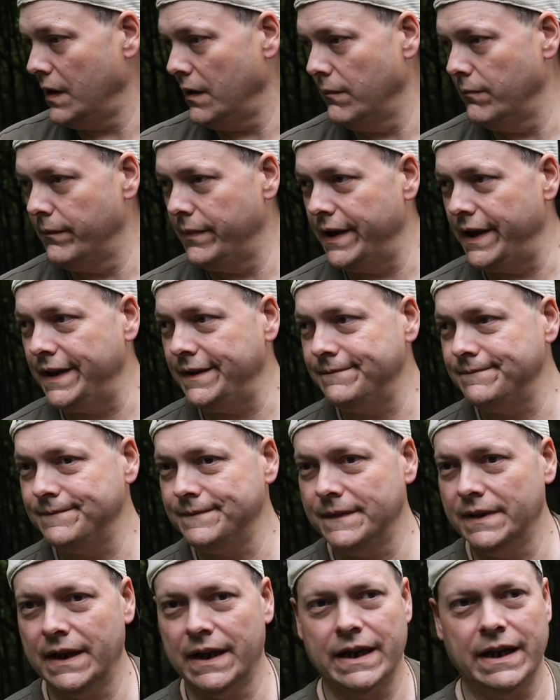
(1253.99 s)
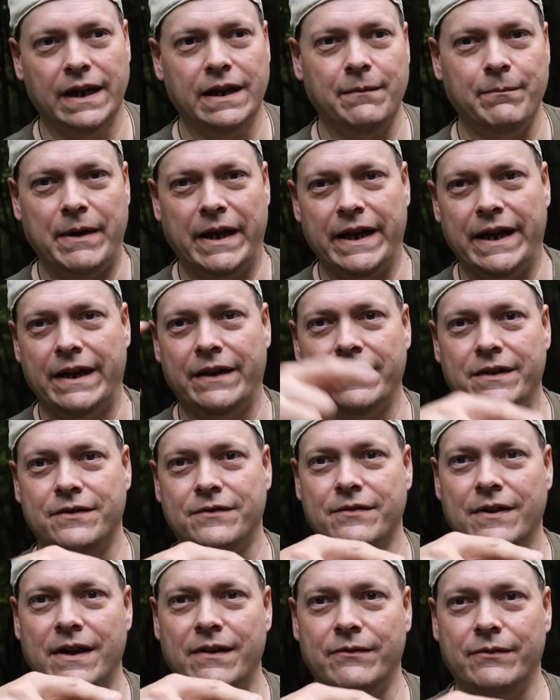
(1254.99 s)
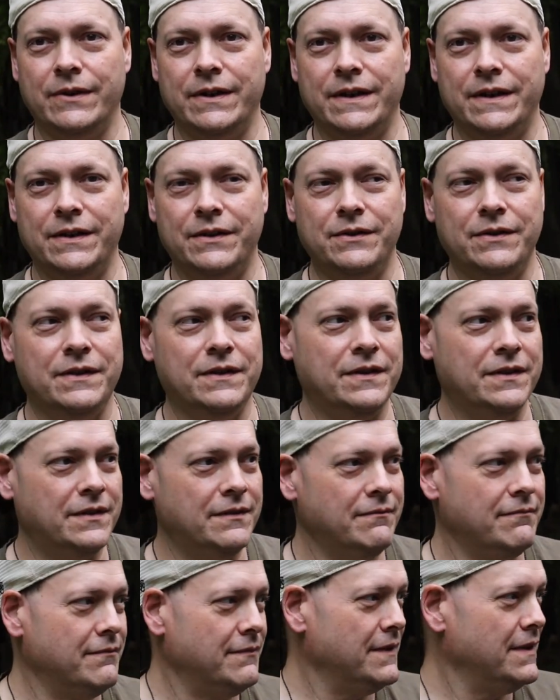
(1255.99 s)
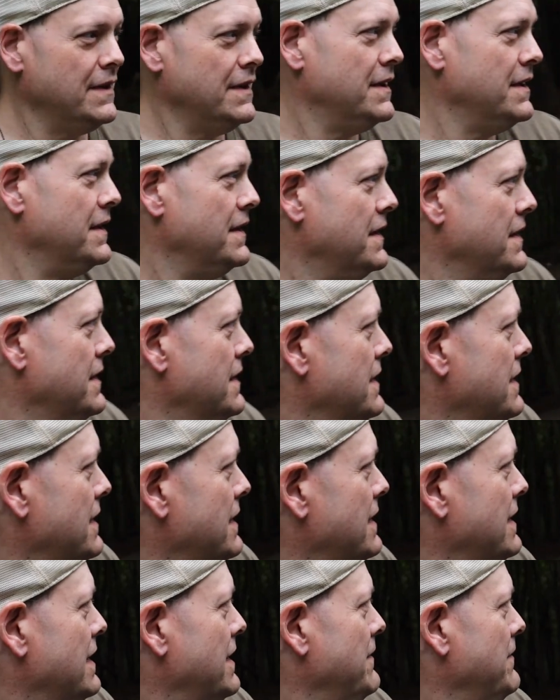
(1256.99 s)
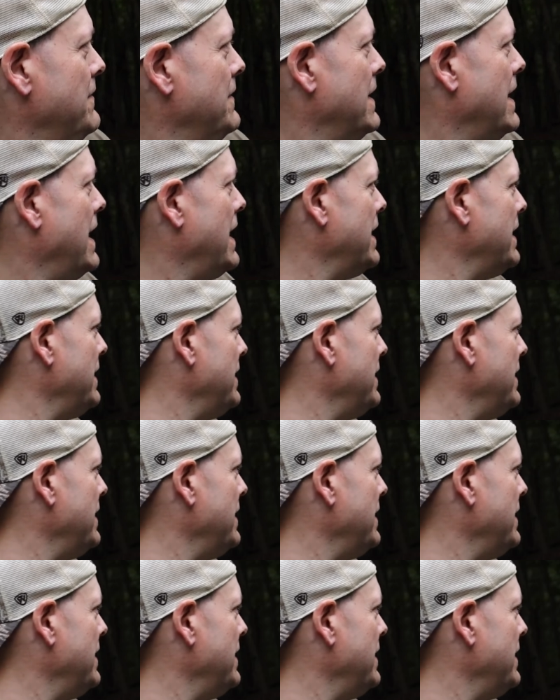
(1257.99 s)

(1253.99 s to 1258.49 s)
but I'm going to get back down this driveway too. Living out of